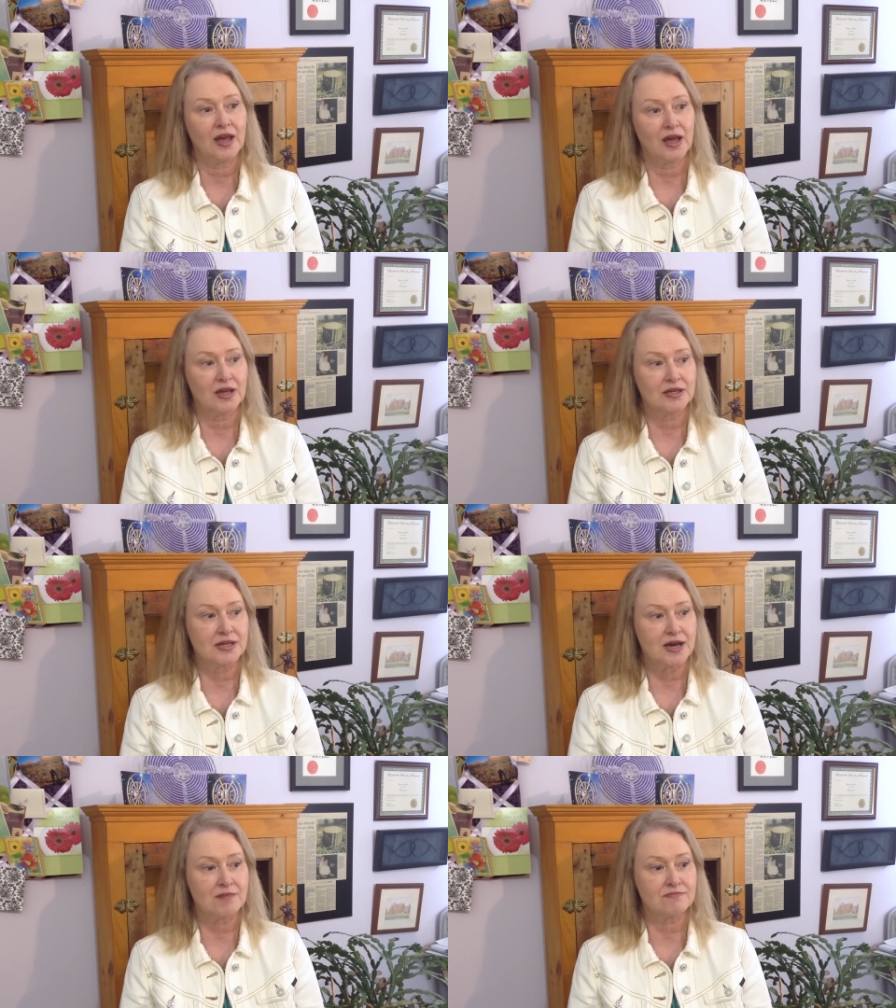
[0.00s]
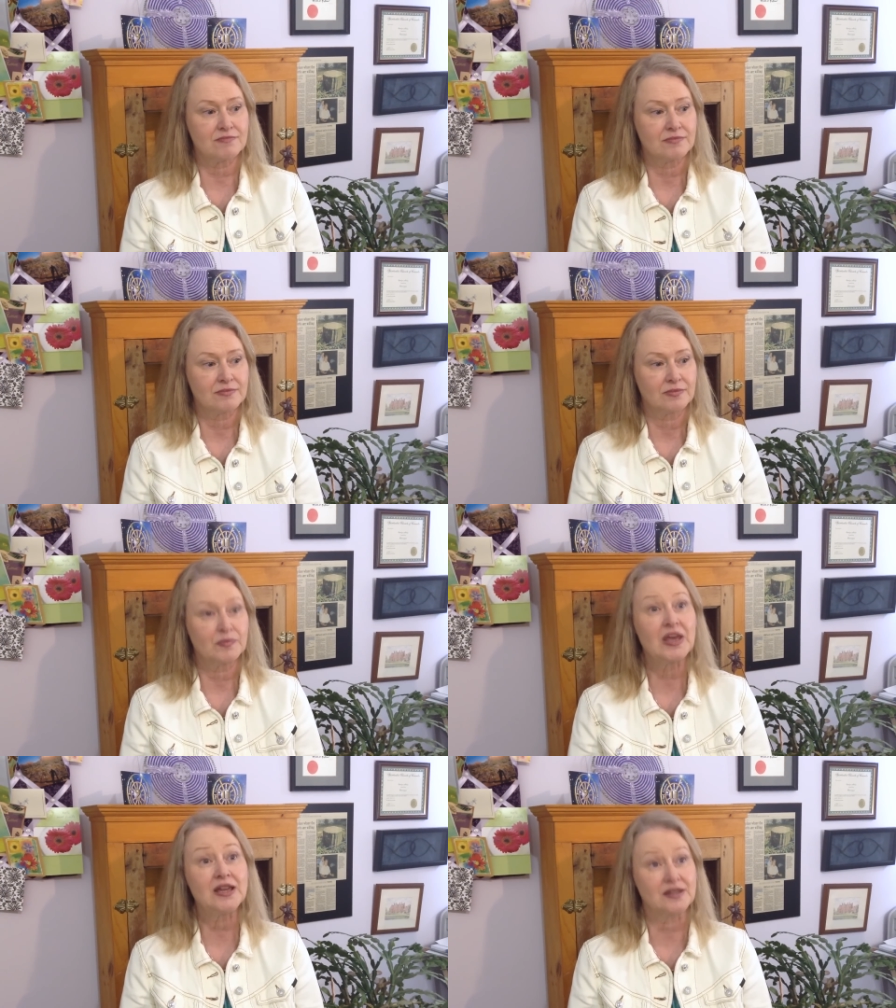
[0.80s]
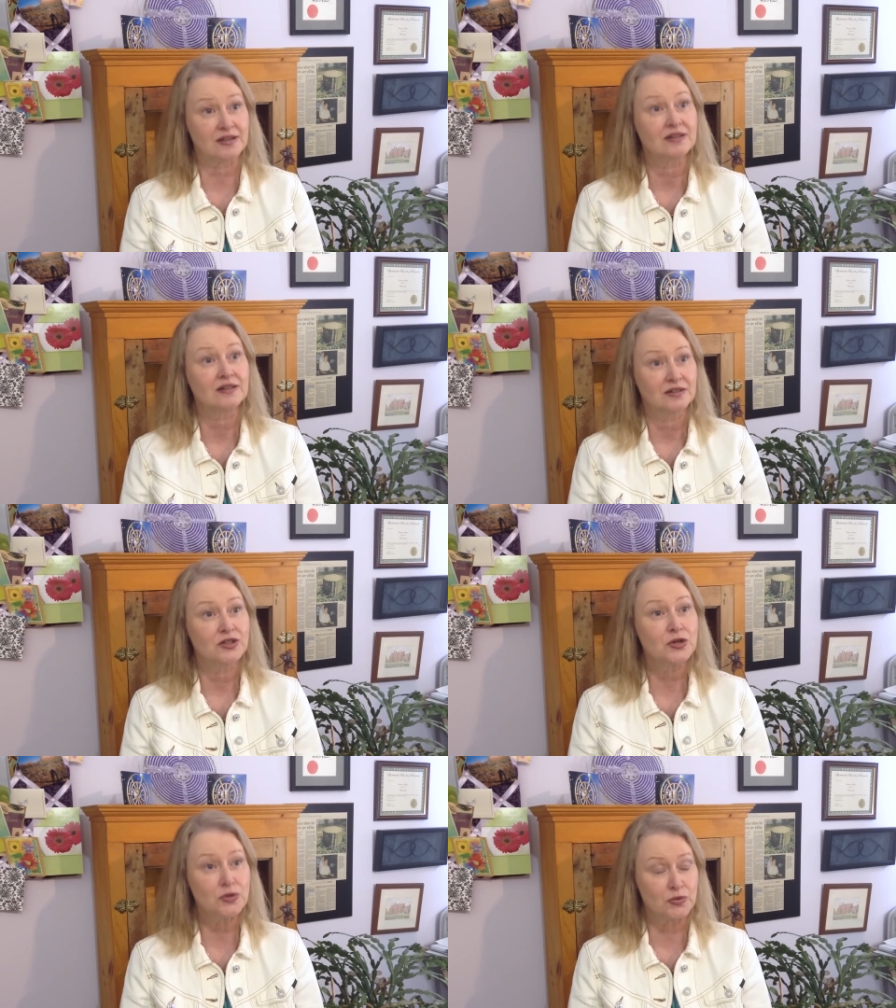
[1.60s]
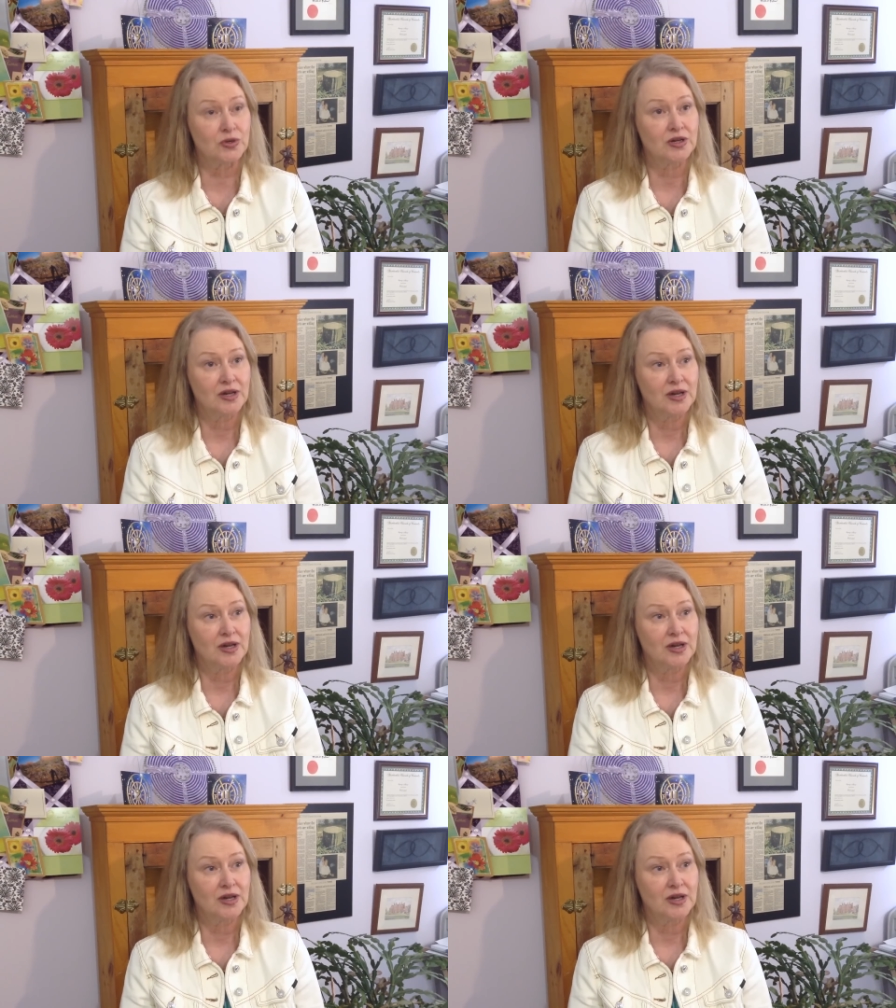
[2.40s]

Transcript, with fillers: and peace too.